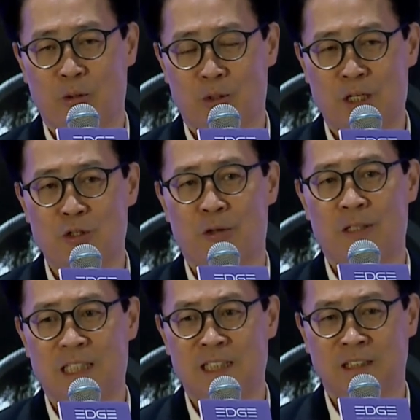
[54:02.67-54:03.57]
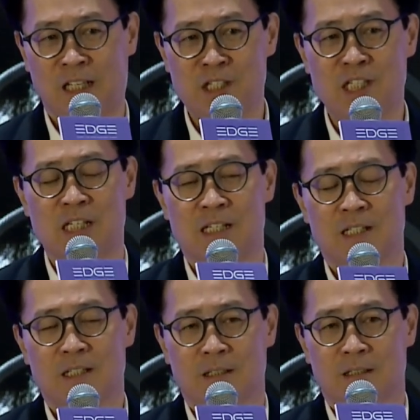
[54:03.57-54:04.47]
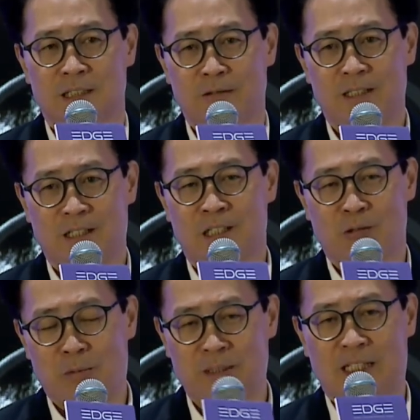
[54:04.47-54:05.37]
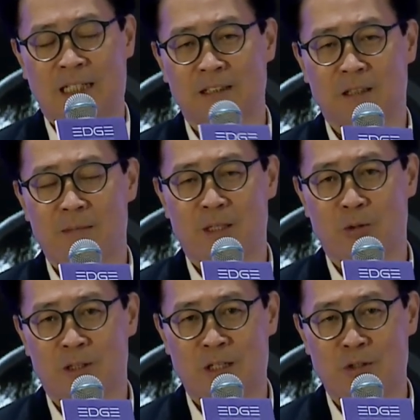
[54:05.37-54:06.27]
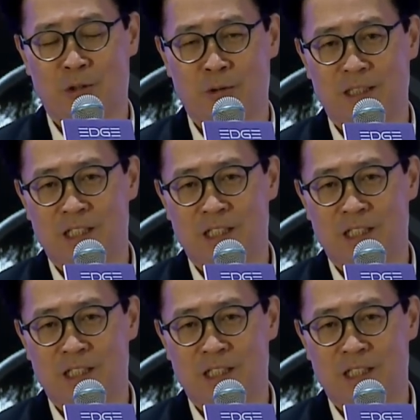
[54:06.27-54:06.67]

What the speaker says: company has been approved by US and SEC.